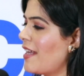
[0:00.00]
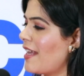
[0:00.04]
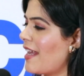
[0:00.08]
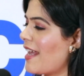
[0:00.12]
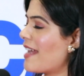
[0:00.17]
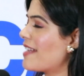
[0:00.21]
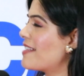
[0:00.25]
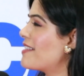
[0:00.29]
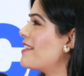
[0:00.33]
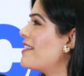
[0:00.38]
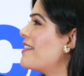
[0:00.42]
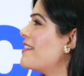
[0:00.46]

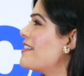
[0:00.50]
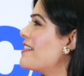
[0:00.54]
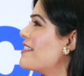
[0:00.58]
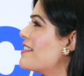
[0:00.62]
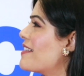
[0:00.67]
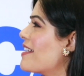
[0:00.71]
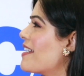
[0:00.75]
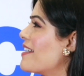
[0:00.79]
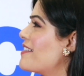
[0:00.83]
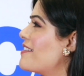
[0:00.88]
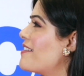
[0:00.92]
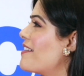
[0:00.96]
Excellent
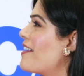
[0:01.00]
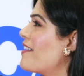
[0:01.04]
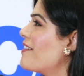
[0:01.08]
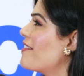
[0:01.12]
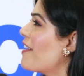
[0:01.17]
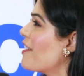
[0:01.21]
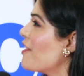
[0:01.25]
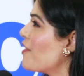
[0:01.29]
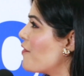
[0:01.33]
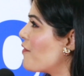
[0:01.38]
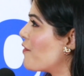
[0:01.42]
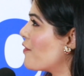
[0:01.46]
insights there.
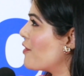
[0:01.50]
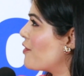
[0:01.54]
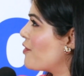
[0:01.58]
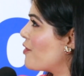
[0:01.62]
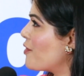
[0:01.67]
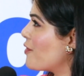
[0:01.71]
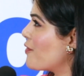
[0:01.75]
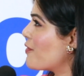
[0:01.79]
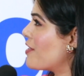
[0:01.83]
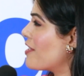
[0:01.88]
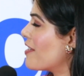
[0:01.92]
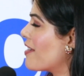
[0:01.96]
Thank you for
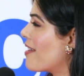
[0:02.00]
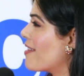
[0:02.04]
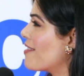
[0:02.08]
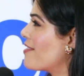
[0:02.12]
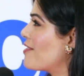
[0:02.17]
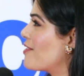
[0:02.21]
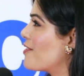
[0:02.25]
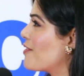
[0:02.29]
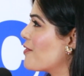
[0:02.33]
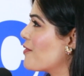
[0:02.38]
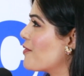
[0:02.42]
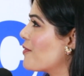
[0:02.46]
introducing
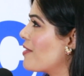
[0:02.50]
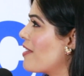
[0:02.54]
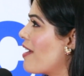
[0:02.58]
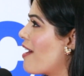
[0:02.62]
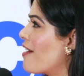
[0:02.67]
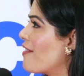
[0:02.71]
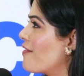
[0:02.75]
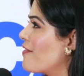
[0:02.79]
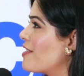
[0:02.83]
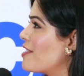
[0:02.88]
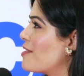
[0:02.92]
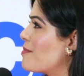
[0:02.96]
us to the
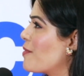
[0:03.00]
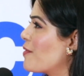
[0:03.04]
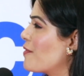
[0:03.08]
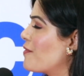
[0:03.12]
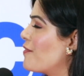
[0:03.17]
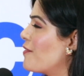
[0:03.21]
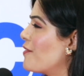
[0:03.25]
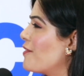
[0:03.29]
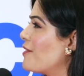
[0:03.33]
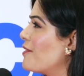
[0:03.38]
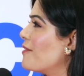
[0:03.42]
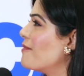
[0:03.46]
Harvest
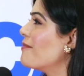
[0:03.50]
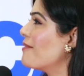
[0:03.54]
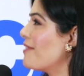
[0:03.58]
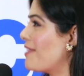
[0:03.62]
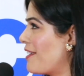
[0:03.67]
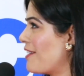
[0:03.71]
Portfolio.